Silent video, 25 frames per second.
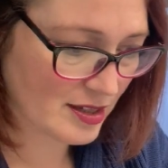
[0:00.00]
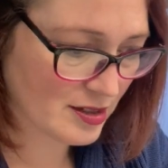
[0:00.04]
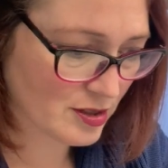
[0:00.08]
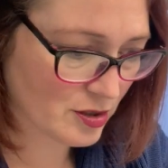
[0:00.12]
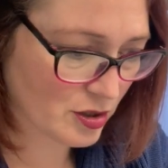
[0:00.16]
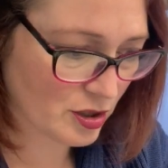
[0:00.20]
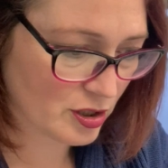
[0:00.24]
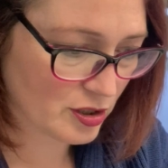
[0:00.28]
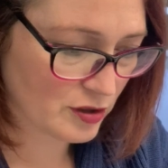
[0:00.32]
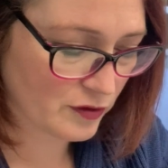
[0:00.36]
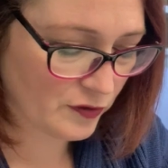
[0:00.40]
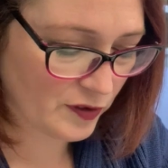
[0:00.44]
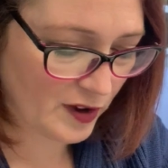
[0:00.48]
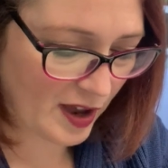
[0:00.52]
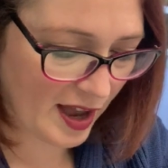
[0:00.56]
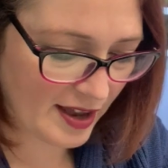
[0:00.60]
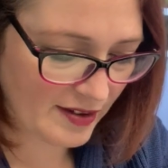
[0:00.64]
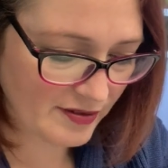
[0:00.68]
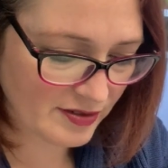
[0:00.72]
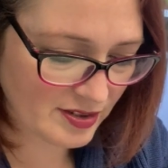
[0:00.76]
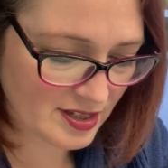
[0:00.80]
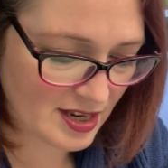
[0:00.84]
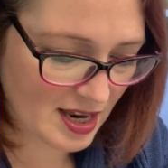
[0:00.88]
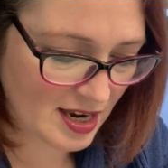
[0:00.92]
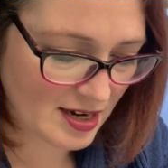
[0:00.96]
So there's 5
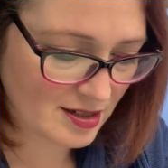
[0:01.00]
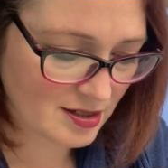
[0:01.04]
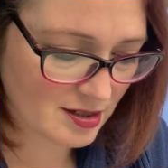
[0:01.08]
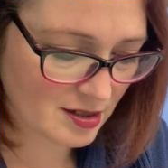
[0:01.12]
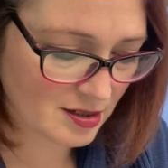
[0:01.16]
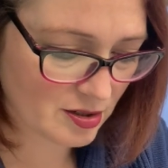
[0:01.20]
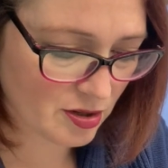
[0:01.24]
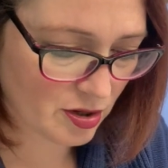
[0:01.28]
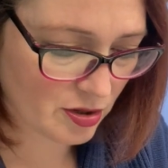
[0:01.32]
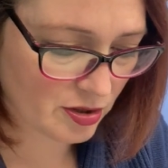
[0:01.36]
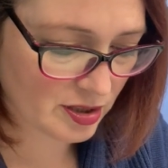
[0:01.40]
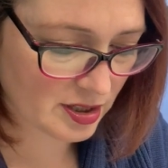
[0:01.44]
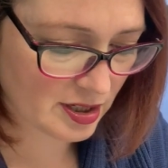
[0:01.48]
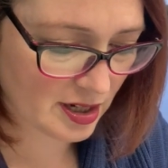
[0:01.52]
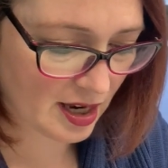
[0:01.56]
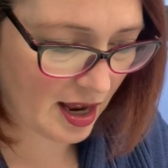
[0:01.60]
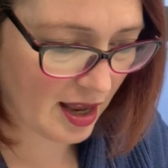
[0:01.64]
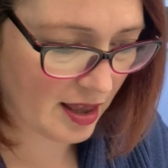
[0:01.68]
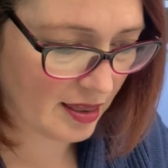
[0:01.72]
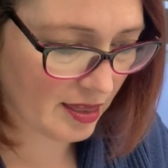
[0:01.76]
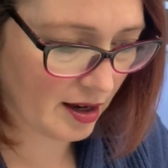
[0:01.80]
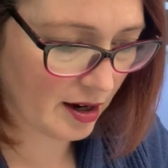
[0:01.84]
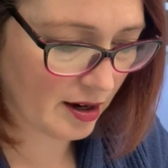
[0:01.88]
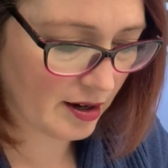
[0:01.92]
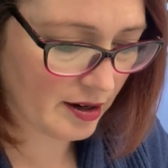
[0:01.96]
stencils
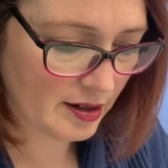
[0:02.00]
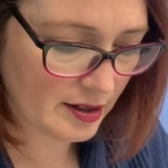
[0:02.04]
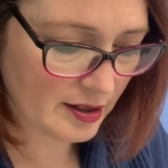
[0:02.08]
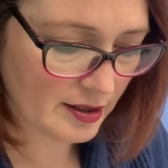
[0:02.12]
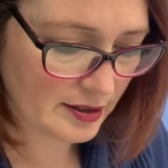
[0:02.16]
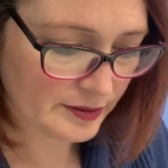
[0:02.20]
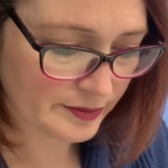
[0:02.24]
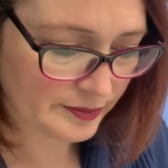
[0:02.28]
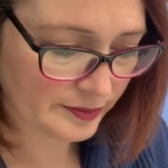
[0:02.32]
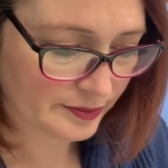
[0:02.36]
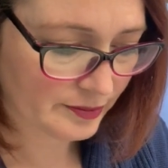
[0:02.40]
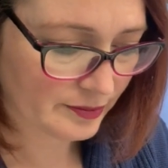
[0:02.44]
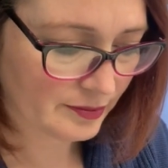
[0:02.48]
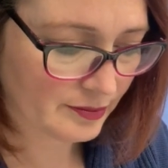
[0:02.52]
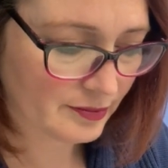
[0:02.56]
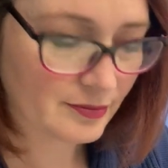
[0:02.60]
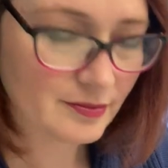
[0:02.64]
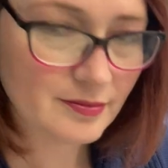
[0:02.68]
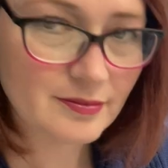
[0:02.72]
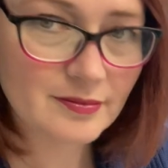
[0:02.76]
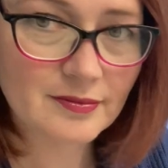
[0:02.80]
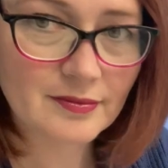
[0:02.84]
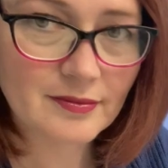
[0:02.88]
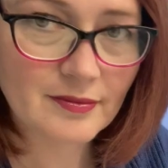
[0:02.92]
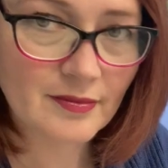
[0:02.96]
altogether,
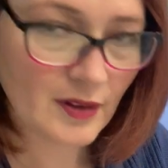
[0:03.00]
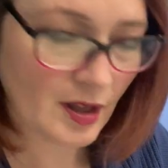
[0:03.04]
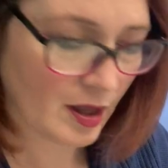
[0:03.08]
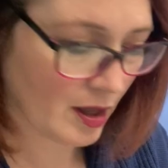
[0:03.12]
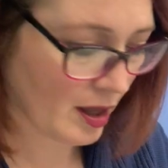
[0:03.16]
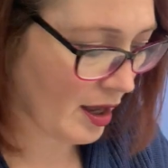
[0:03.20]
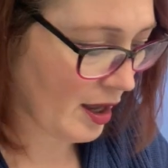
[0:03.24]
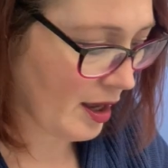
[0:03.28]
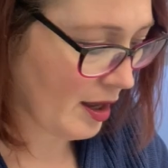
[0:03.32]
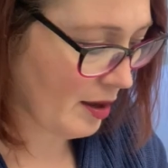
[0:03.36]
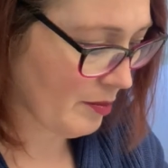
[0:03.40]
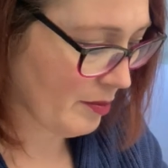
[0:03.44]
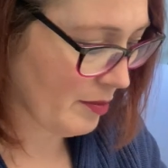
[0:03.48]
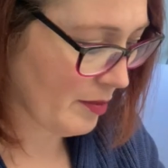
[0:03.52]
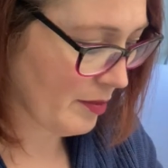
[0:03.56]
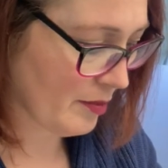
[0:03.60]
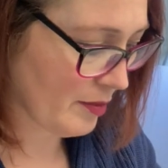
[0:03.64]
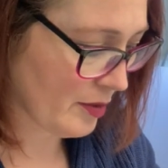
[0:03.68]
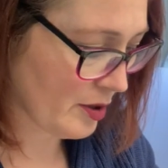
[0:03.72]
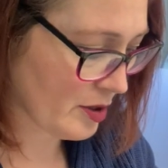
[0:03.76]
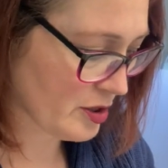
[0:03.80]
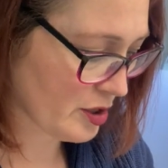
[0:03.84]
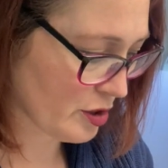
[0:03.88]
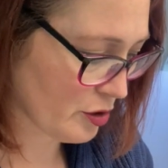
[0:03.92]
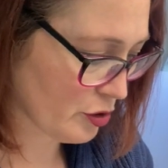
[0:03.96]

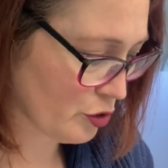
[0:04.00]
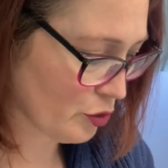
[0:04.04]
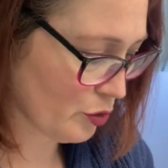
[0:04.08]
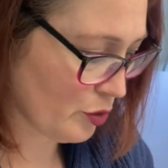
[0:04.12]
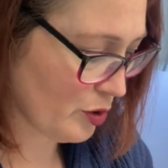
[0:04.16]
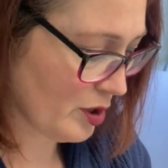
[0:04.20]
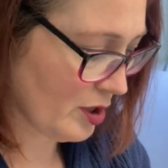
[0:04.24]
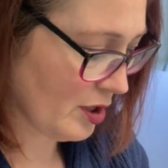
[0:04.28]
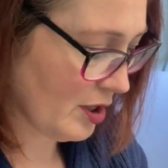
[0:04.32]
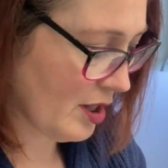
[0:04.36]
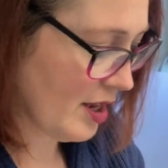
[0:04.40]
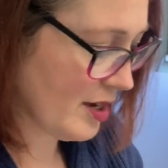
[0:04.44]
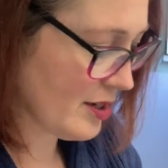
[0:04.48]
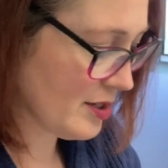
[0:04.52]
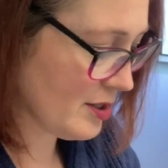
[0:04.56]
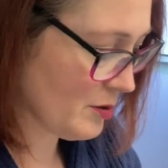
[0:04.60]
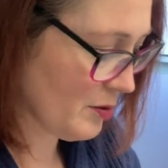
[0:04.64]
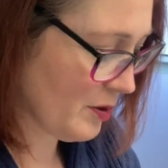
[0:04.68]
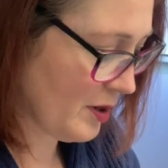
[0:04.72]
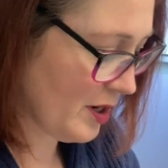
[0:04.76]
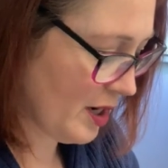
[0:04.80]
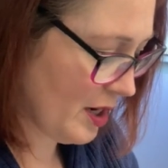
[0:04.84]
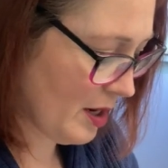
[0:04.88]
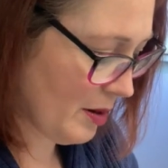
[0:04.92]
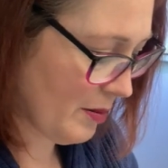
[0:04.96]
because I'll show you the last
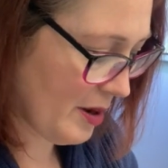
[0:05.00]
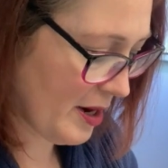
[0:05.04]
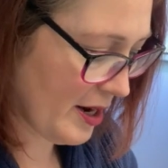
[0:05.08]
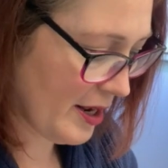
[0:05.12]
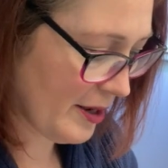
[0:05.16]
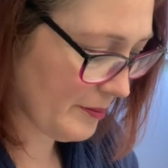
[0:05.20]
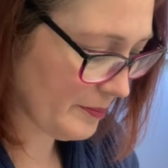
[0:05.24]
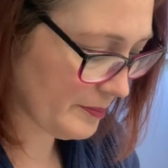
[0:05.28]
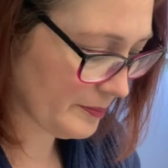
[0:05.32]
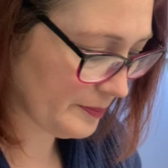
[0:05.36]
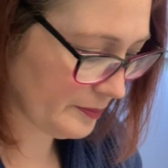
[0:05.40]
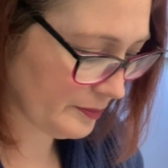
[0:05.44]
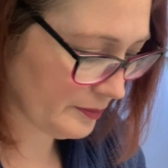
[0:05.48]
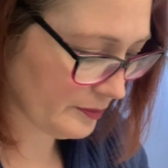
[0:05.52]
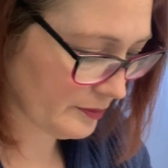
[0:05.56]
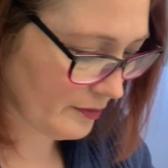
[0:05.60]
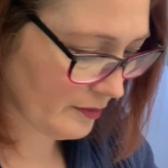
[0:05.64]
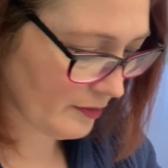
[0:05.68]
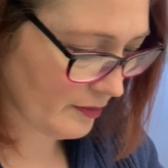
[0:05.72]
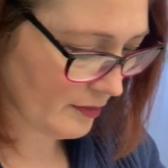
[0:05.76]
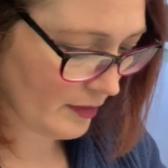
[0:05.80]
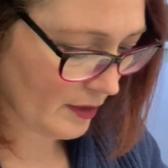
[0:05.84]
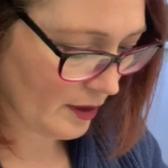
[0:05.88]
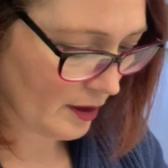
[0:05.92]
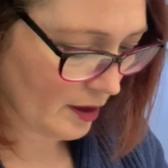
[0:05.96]
one in a minute.
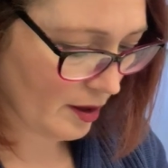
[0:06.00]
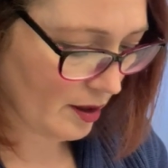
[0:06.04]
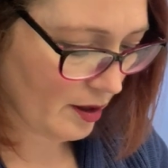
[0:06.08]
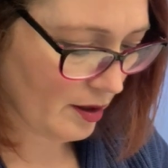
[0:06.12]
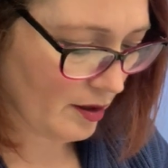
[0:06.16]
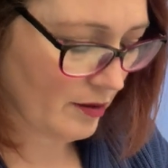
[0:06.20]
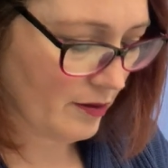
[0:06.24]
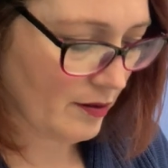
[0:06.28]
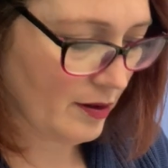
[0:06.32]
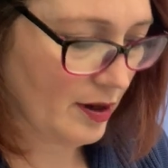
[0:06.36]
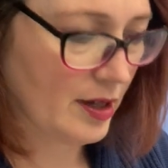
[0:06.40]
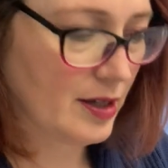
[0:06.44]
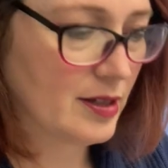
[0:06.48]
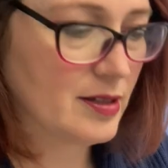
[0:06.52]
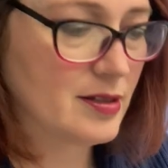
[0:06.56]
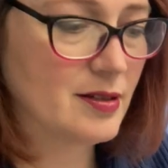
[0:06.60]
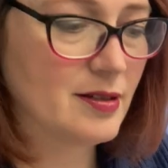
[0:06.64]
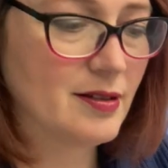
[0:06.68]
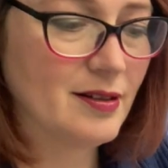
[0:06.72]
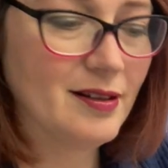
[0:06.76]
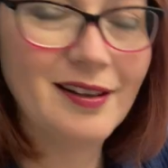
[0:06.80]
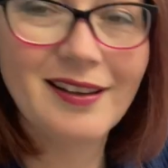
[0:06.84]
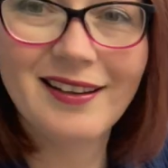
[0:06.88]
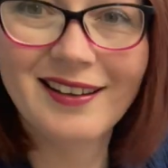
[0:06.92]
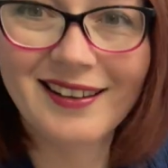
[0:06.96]
Right.
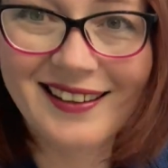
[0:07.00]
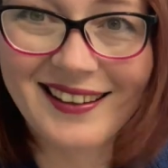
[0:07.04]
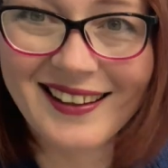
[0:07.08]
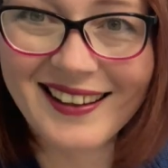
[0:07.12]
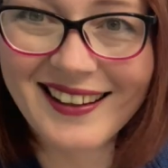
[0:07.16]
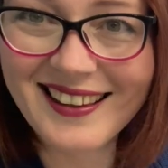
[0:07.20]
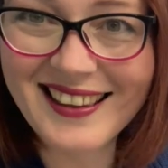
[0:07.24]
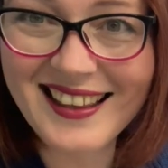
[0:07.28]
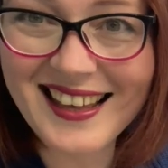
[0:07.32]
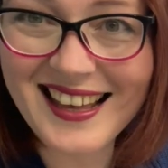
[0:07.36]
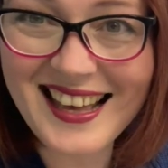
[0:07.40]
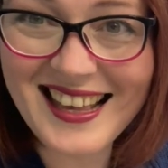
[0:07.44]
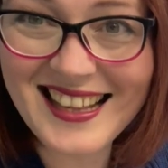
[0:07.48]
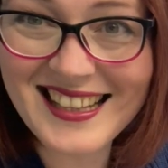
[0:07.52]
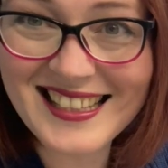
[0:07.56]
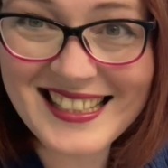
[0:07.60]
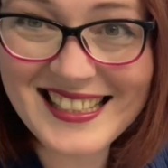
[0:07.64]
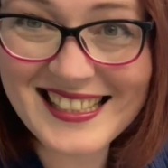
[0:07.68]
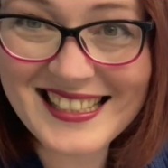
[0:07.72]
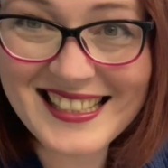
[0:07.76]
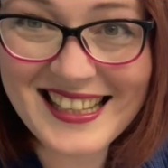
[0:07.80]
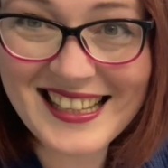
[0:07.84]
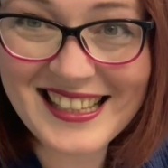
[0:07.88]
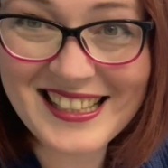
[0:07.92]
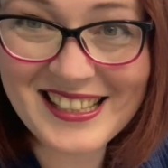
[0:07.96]

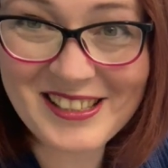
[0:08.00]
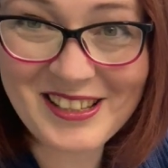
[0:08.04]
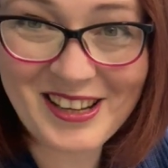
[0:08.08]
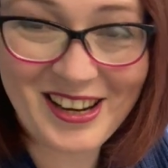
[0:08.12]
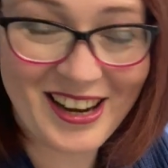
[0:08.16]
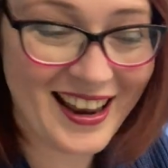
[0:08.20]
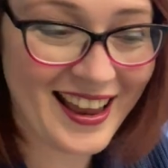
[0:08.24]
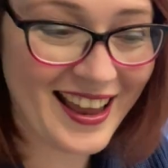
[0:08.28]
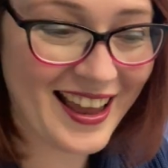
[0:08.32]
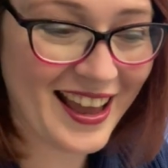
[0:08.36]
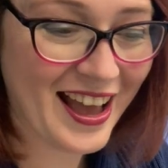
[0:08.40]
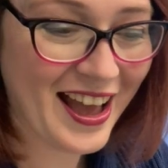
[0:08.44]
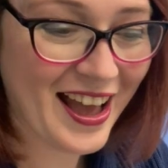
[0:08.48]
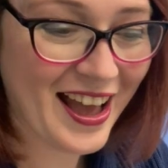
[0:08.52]
This is great.